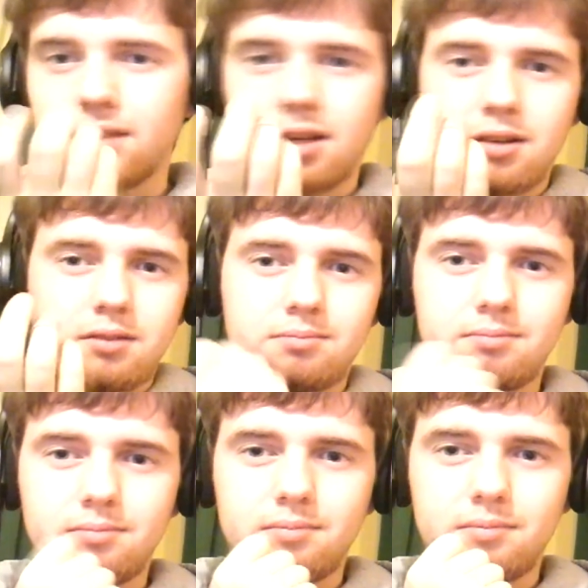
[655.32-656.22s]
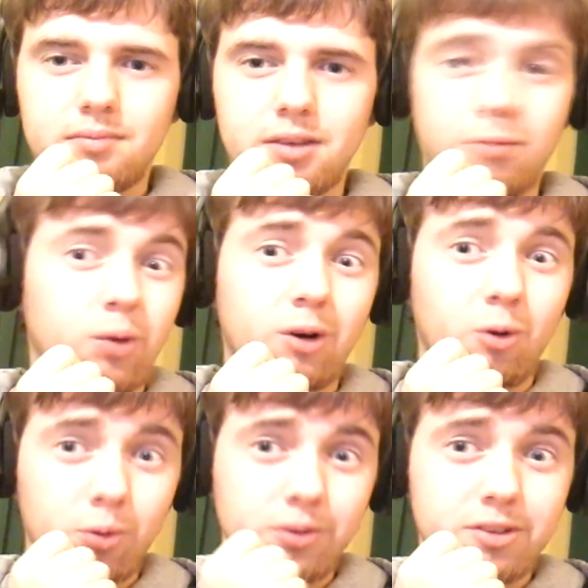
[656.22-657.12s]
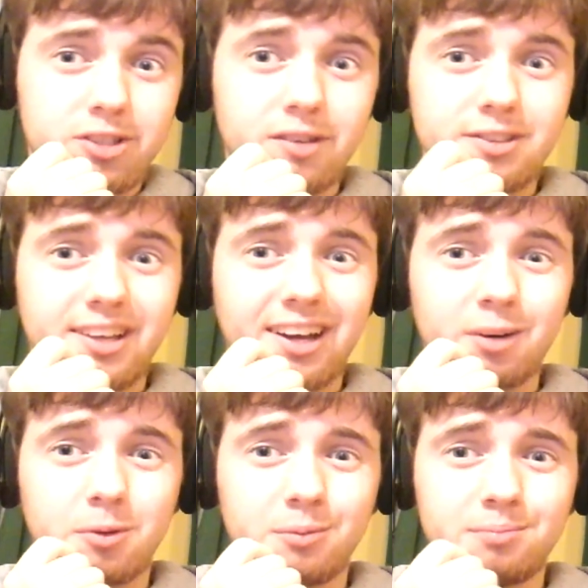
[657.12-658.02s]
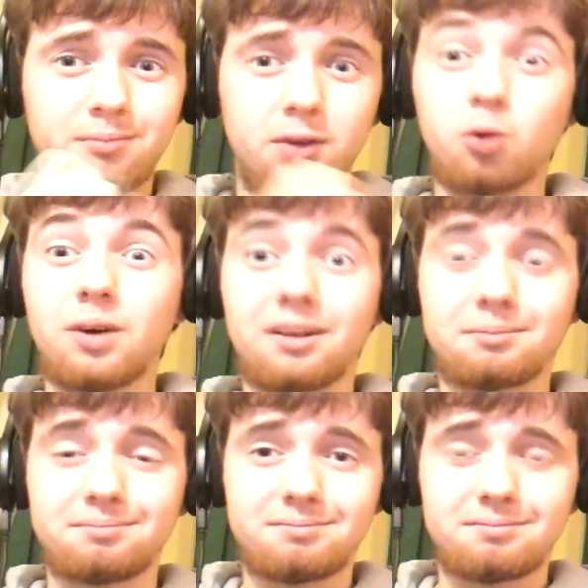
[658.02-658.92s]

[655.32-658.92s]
And if we don't hold ourselves accountable, who will?